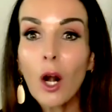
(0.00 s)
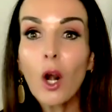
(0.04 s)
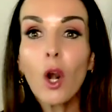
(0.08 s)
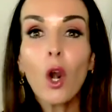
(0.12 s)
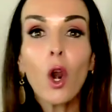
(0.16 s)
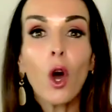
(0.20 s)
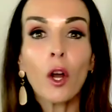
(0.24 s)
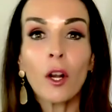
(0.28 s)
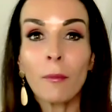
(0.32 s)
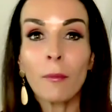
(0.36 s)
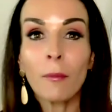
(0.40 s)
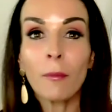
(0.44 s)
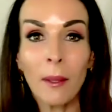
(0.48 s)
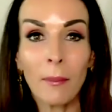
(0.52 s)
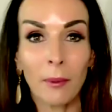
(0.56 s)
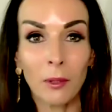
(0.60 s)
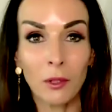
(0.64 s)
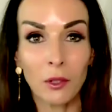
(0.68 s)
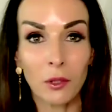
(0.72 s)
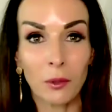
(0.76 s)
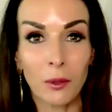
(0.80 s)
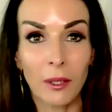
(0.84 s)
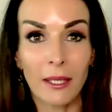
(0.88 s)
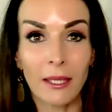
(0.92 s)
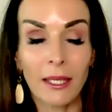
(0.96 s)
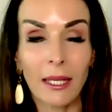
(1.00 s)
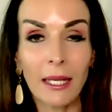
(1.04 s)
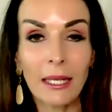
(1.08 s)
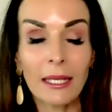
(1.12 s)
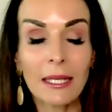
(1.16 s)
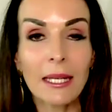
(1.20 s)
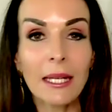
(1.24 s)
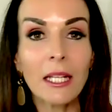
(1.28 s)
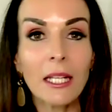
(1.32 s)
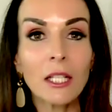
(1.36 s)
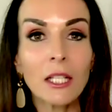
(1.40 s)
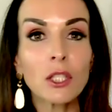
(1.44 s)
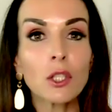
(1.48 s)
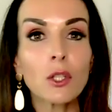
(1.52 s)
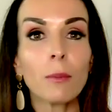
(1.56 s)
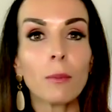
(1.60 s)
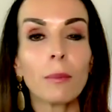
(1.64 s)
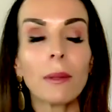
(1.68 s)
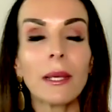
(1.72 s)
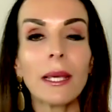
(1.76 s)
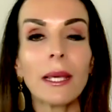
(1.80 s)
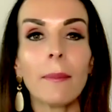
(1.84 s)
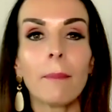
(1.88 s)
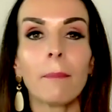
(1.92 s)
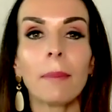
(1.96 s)
A lot of people do it. It needs to
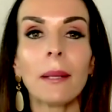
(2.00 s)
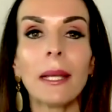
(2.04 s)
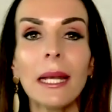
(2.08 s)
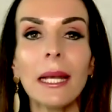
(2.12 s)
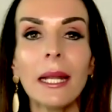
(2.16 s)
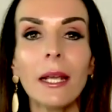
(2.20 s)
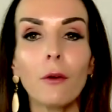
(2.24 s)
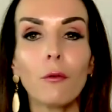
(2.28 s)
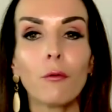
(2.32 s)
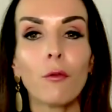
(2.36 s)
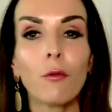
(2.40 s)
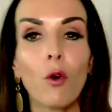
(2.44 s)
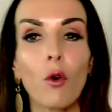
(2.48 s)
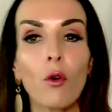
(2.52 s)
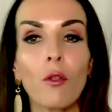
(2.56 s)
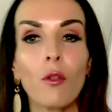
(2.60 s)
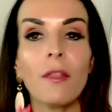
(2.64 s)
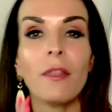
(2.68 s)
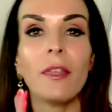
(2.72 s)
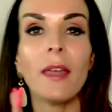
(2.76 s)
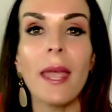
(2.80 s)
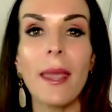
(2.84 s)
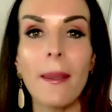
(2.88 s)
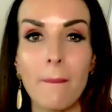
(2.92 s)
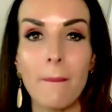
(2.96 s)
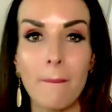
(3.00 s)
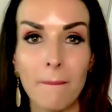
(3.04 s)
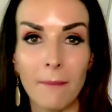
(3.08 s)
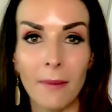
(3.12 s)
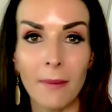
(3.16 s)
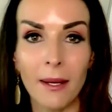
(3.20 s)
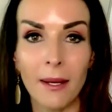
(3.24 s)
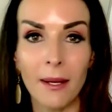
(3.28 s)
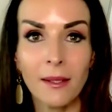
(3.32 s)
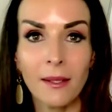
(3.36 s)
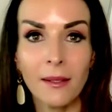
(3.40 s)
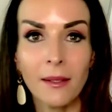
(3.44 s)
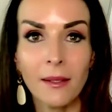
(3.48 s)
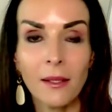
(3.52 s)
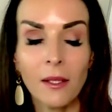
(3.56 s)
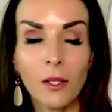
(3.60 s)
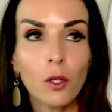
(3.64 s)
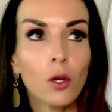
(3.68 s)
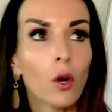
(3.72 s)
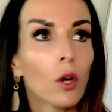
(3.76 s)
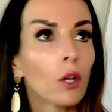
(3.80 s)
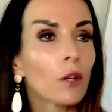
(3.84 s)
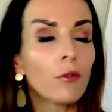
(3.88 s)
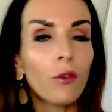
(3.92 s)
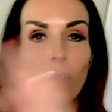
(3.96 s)
be appealing for them,
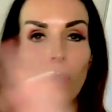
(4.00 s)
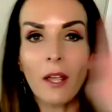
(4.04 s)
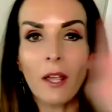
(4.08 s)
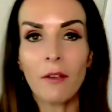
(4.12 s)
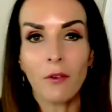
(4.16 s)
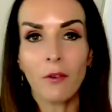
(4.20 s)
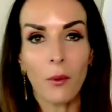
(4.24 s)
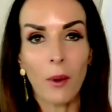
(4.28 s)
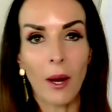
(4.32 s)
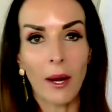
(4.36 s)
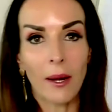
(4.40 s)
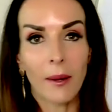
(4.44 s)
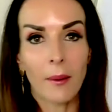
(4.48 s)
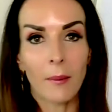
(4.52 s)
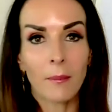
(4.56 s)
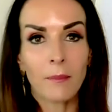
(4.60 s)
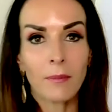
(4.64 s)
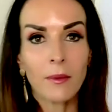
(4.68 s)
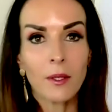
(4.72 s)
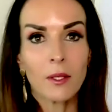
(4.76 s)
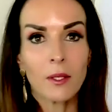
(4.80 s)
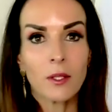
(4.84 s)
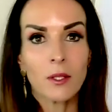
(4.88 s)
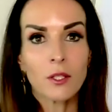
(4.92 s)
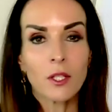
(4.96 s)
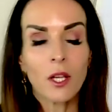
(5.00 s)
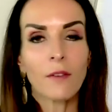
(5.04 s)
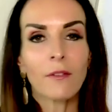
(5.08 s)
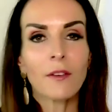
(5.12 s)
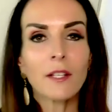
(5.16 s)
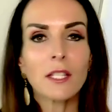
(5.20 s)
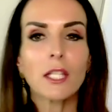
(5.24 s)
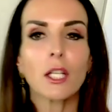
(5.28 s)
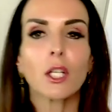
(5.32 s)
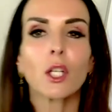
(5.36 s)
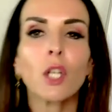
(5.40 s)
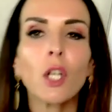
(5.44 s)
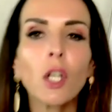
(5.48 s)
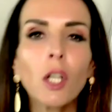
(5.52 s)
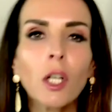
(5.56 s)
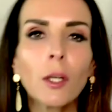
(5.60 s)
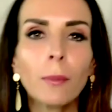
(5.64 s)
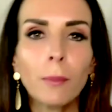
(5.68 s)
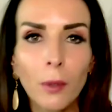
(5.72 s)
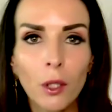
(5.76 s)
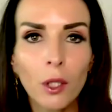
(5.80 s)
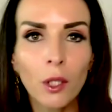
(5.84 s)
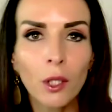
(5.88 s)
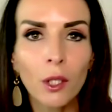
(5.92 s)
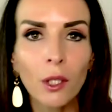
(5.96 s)
not for everyone. So if it's a
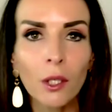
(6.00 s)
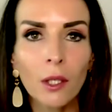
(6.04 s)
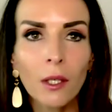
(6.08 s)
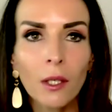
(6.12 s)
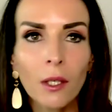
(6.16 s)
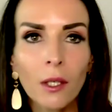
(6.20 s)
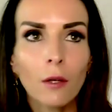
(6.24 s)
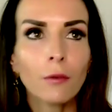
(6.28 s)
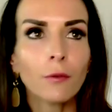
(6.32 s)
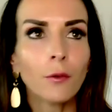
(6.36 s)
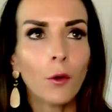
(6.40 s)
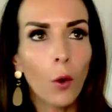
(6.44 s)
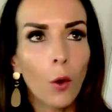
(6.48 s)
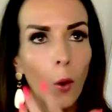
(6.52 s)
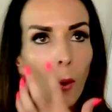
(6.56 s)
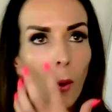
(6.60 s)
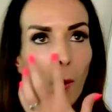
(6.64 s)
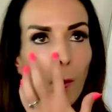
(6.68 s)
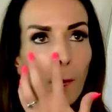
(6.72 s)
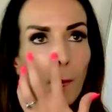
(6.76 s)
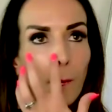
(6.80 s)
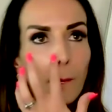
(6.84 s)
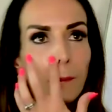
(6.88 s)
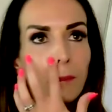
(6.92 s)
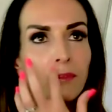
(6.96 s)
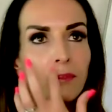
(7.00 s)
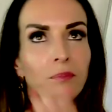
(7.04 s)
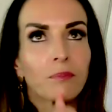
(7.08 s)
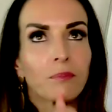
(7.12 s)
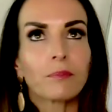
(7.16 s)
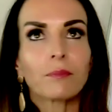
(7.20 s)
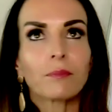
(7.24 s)
cookbook for